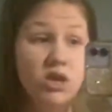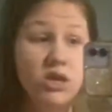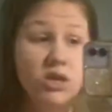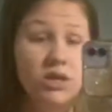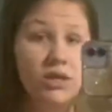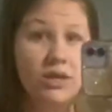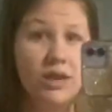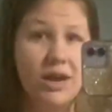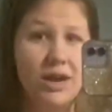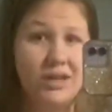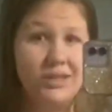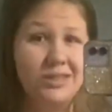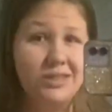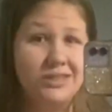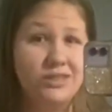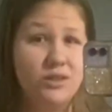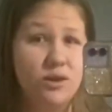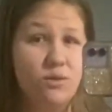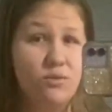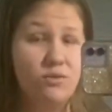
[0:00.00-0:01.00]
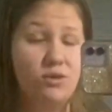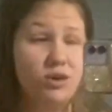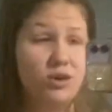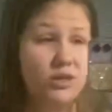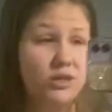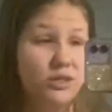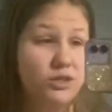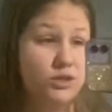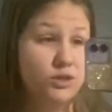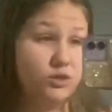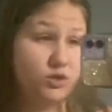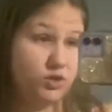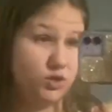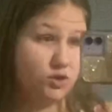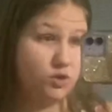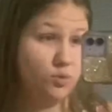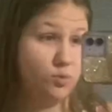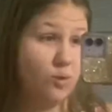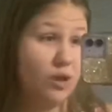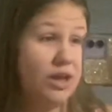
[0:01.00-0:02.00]
Now let's go on
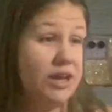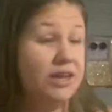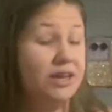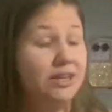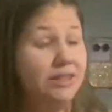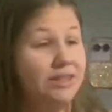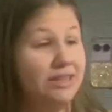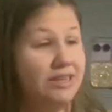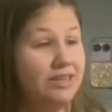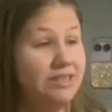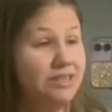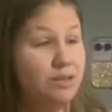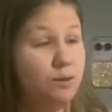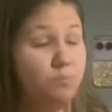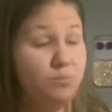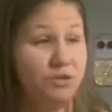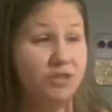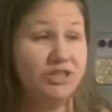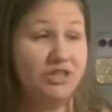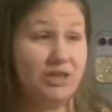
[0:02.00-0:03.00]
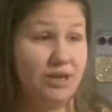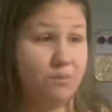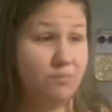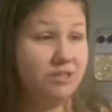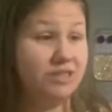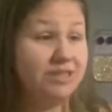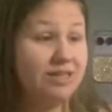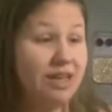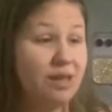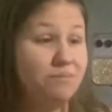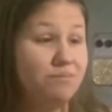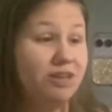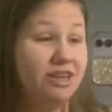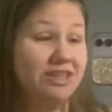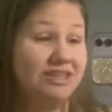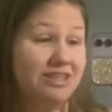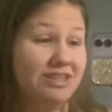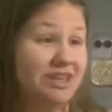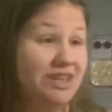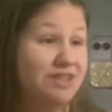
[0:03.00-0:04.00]
to this pajama set,
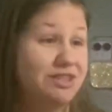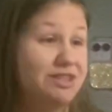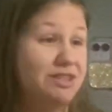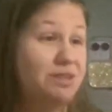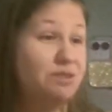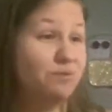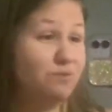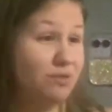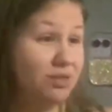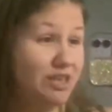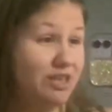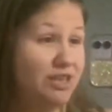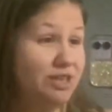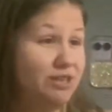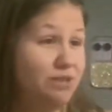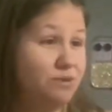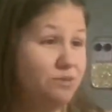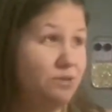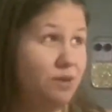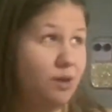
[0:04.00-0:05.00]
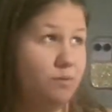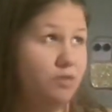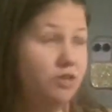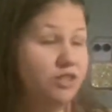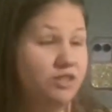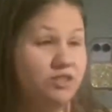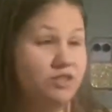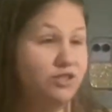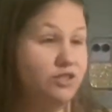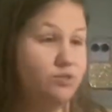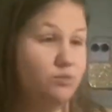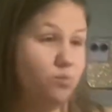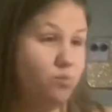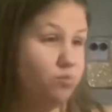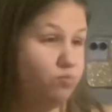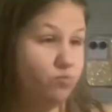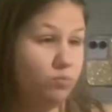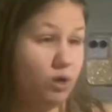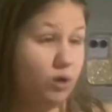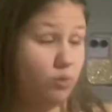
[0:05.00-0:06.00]
because it's actually really cute. I mean, it's just
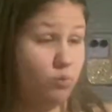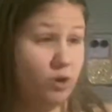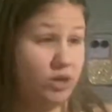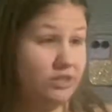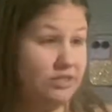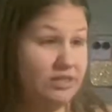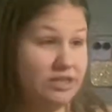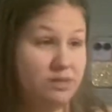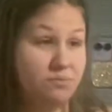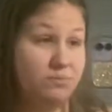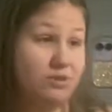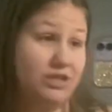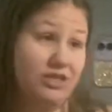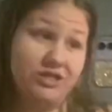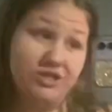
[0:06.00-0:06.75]
a onesie, but it's